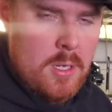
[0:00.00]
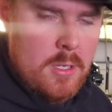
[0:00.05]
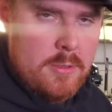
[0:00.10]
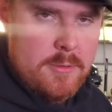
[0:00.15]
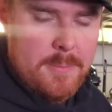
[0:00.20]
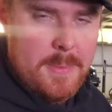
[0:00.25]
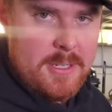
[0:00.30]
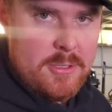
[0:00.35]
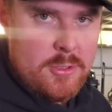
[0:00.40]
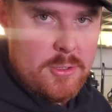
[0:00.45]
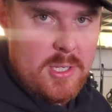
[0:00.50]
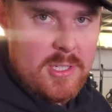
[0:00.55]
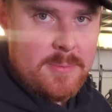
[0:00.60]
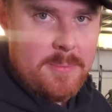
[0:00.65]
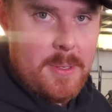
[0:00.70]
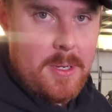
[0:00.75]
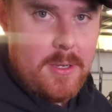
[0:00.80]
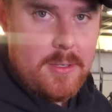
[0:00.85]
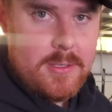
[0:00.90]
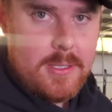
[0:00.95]
It's my stress
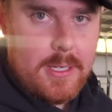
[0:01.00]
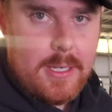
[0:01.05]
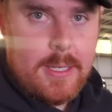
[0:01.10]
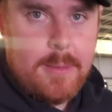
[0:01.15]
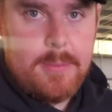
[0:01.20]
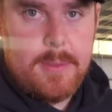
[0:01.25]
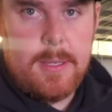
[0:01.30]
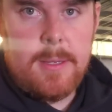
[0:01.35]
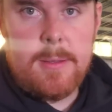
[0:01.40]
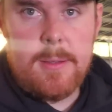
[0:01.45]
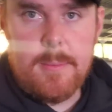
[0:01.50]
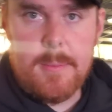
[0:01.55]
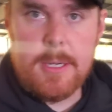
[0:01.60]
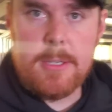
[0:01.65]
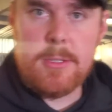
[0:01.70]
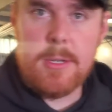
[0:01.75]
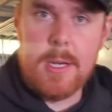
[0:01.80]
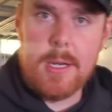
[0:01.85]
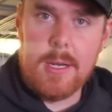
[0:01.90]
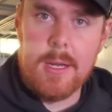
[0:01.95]
balls. I keep these in my
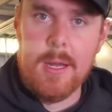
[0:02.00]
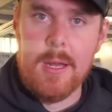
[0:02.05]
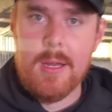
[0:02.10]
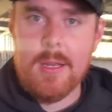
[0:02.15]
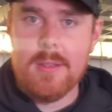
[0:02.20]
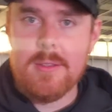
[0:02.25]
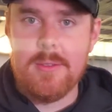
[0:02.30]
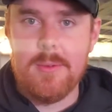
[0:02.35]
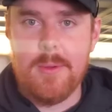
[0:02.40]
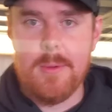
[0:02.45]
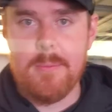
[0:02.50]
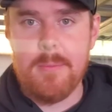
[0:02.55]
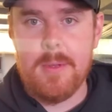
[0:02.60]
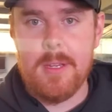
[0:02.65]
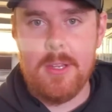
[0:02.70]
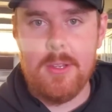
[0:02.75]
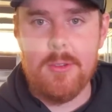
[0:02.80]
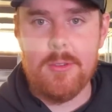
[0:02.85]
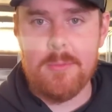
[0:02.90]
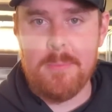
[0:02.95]
truck. So when
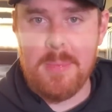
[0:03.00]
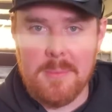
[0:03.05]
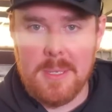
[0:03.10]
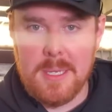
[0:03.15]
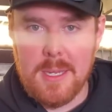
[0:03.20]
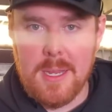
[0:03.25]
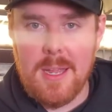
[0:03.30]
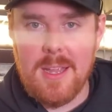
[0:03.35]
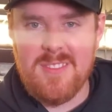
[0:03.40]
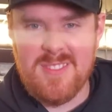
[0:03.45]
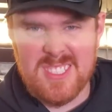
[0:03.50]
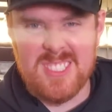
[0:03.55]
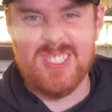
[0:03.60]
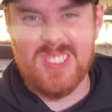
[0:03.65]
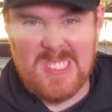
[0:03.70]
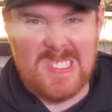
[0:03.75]
Hughes put me off,